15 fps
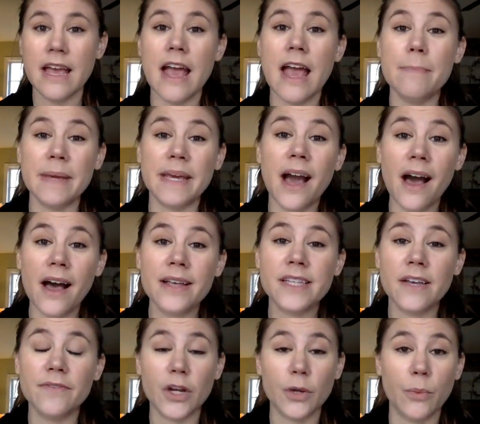And because
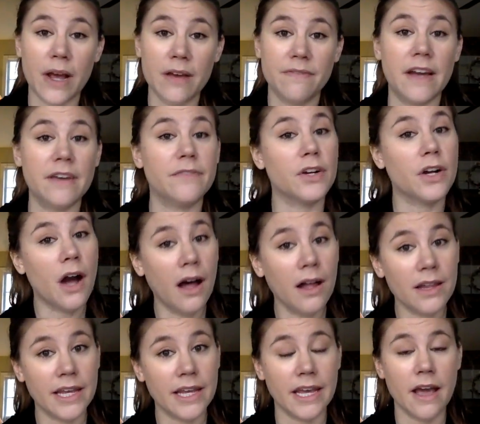of their Wi-Fi for
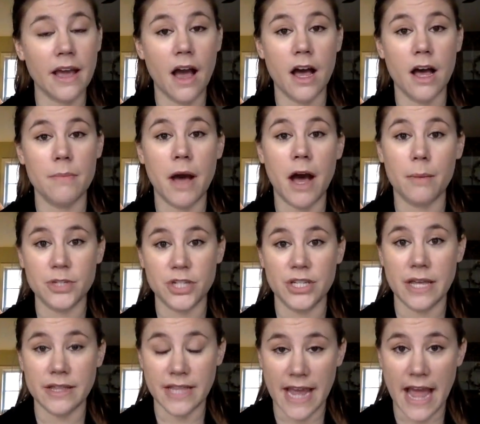calling option
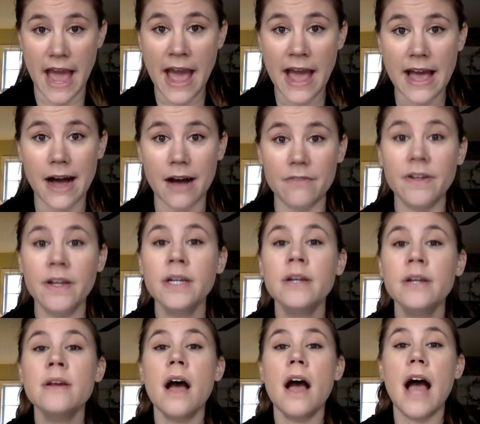that they have,
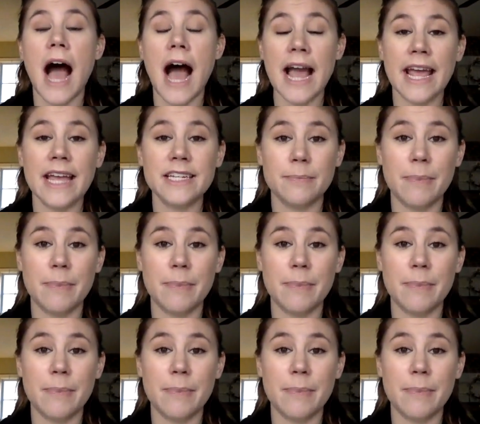I end up